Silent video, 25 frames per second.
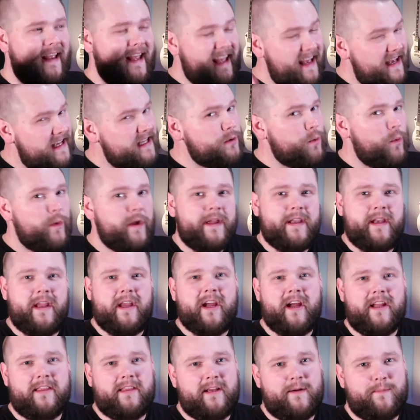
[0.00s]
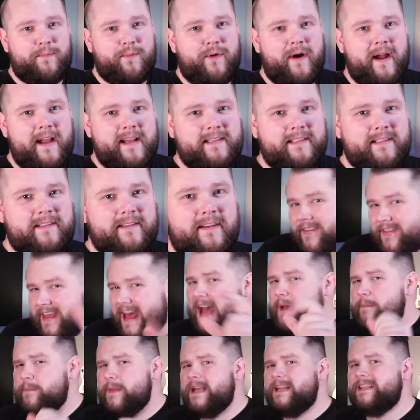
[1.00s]
is willing to cut their price,
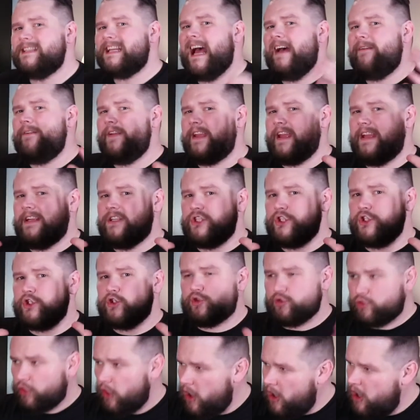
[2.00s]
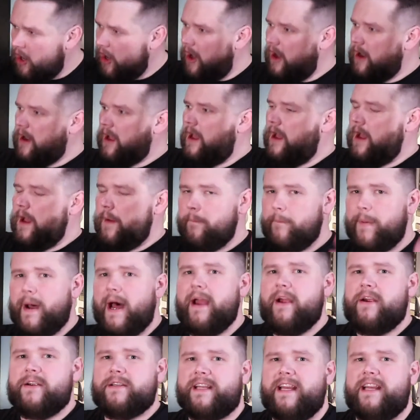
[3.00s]
that means having a strong
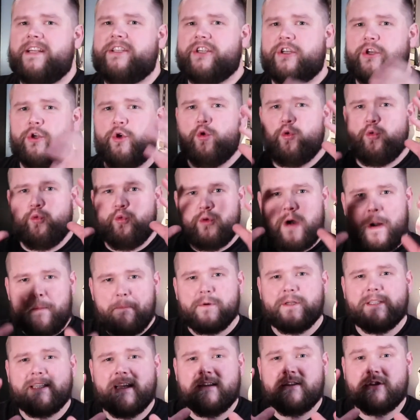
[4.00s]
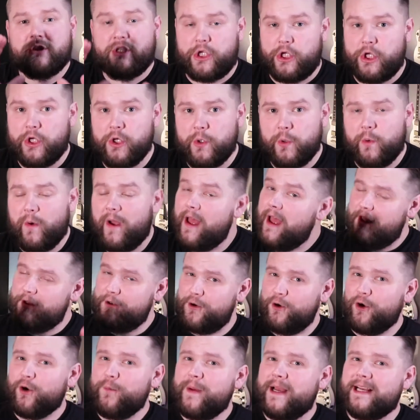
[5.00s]
buyer's agent who represents you and
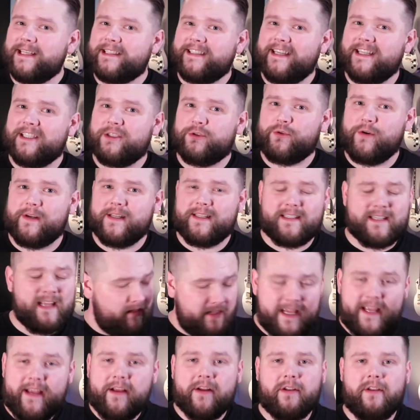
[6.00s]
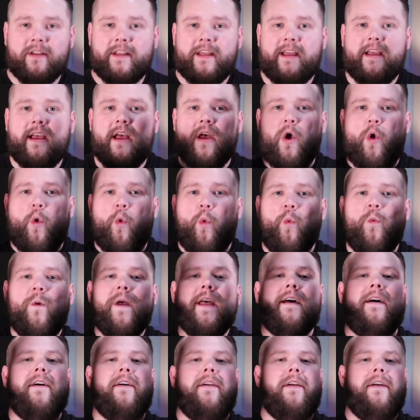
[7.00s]
your best interests legally
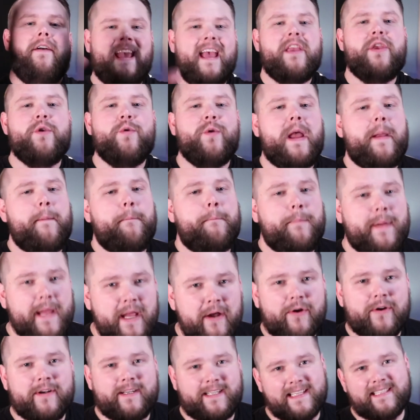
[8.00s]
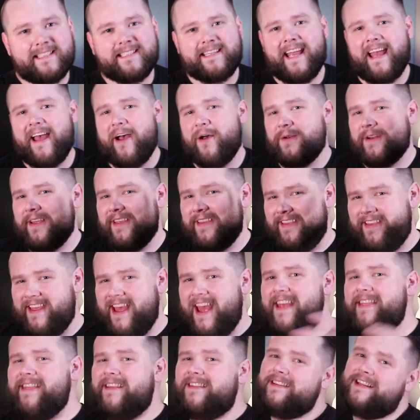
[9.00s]
will get you a bigger discount
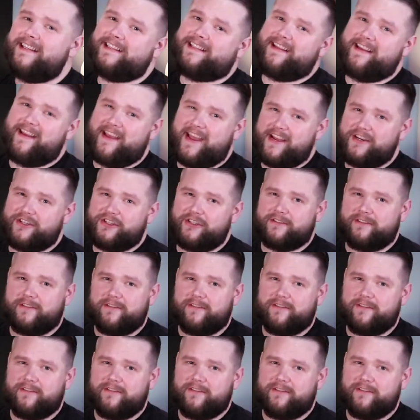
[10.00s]
than the listing agent.